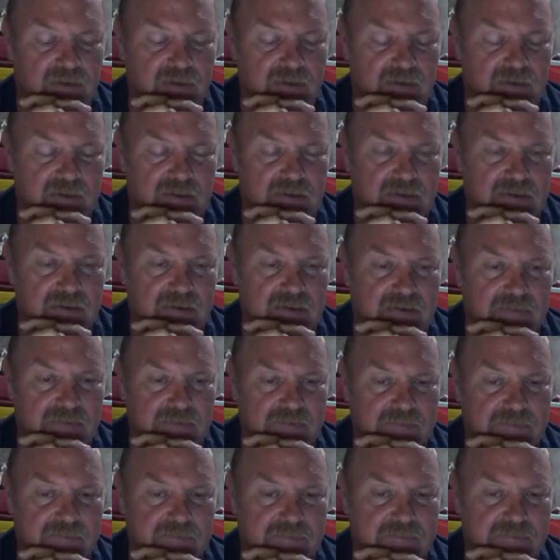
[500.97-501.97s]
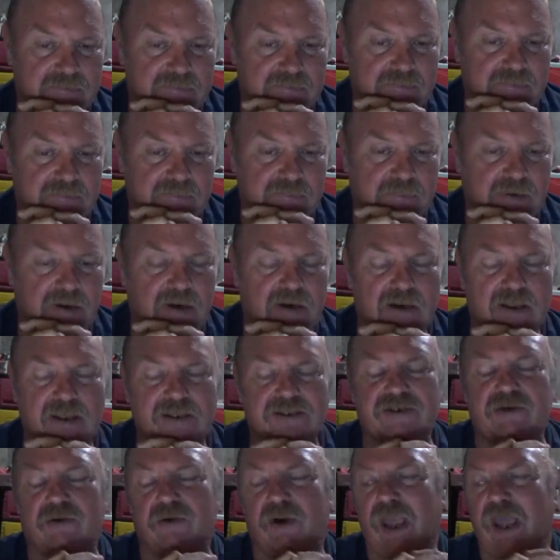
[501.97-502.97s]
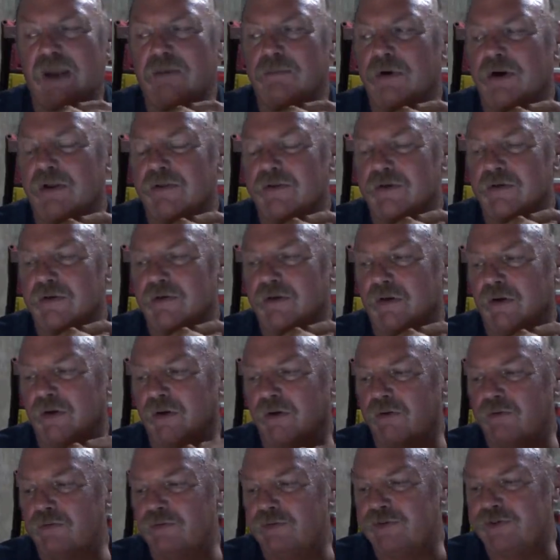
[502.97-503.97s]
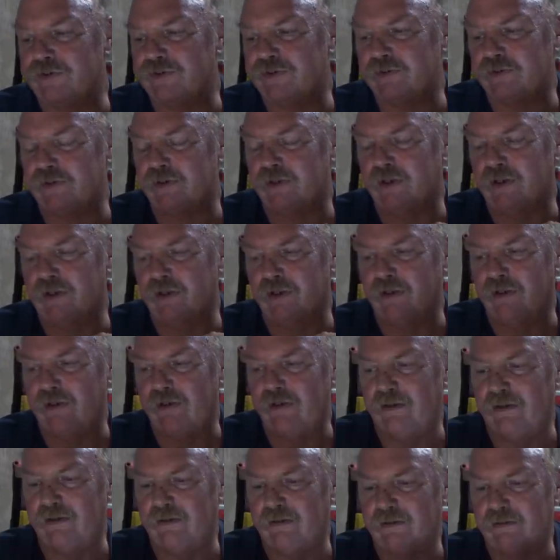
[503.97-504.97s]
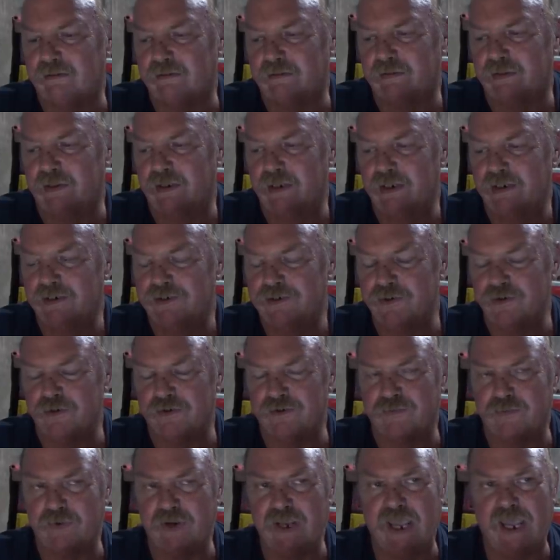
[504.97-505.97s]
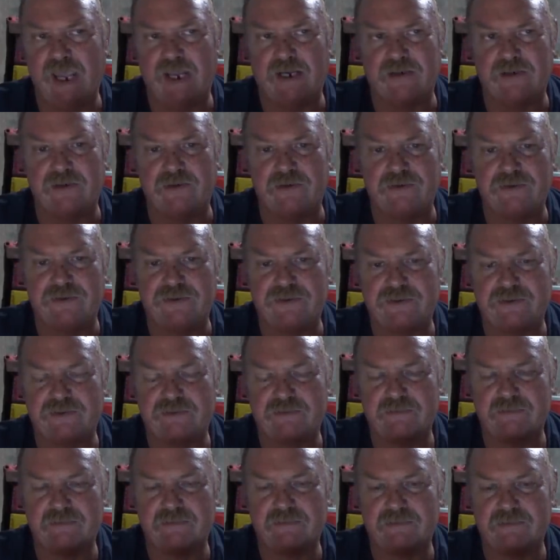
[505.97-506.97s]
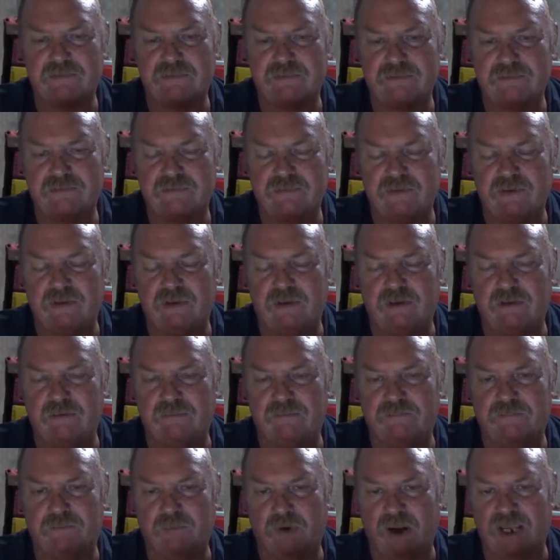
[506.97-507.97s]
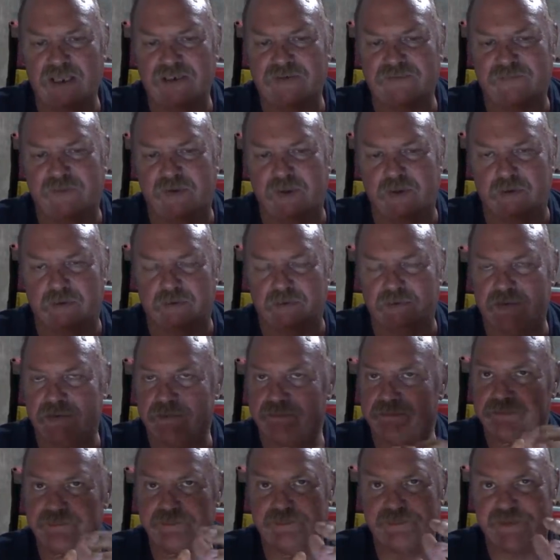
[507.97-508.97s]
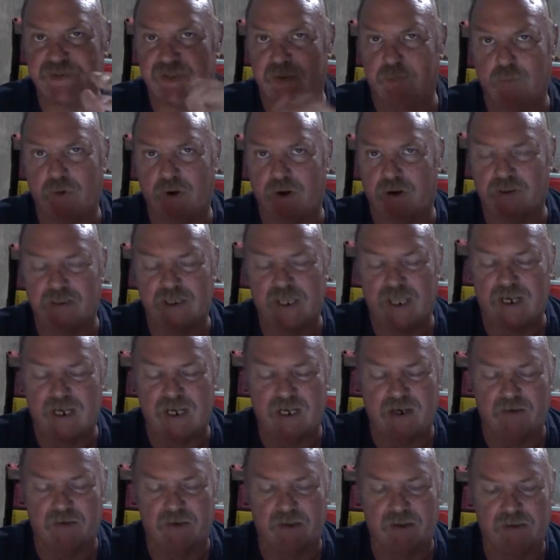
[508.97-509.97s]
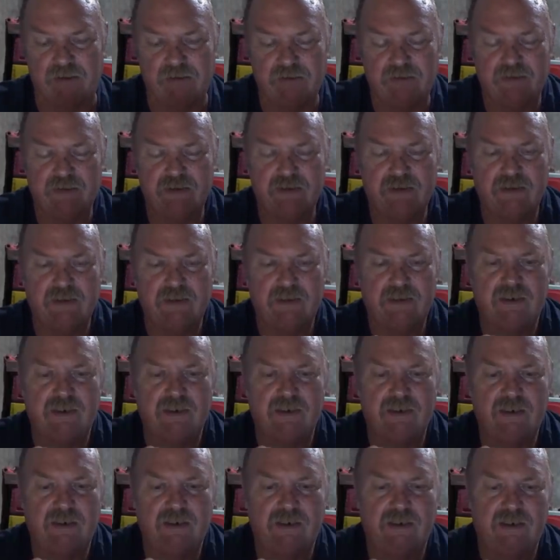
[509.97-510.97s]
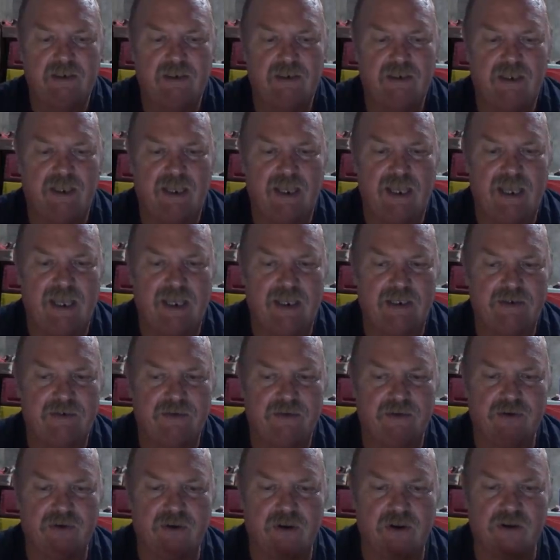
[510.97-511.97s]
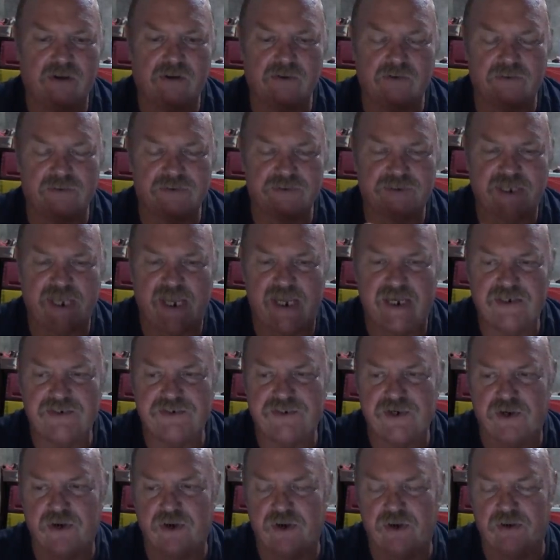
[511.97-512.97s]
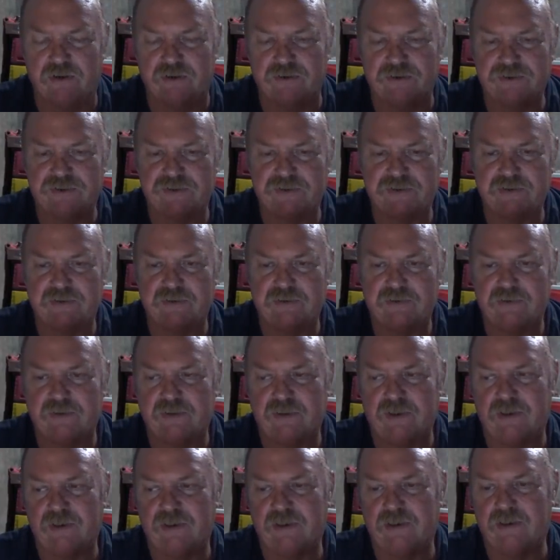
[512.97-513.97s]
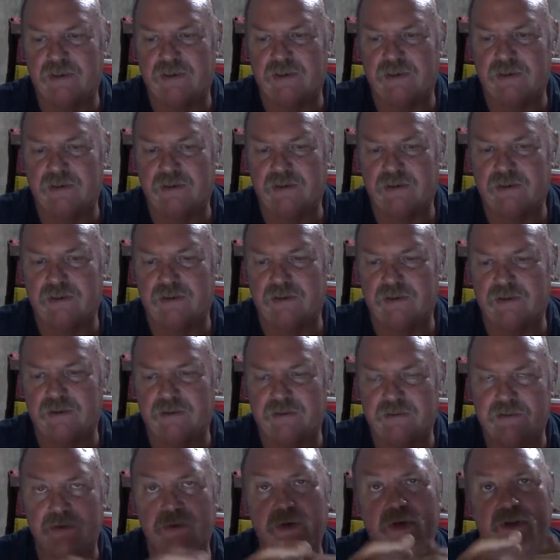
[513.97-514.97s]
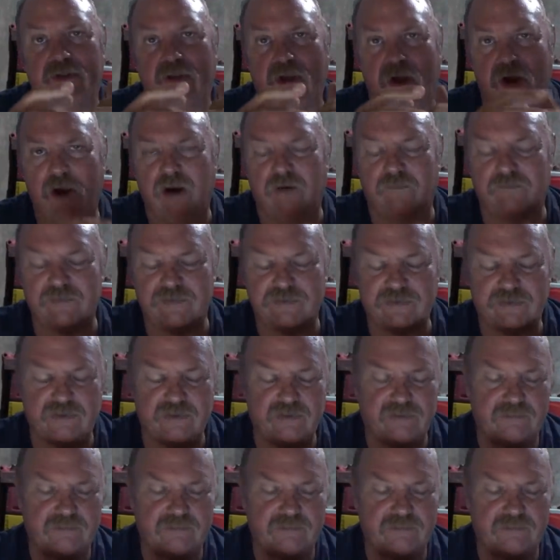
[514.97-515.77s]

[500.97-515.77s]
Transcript: Marley's grandmother owns 2 or 3 hectares of rice fields somewhere in that area, and her uncles take turns doing the harvest,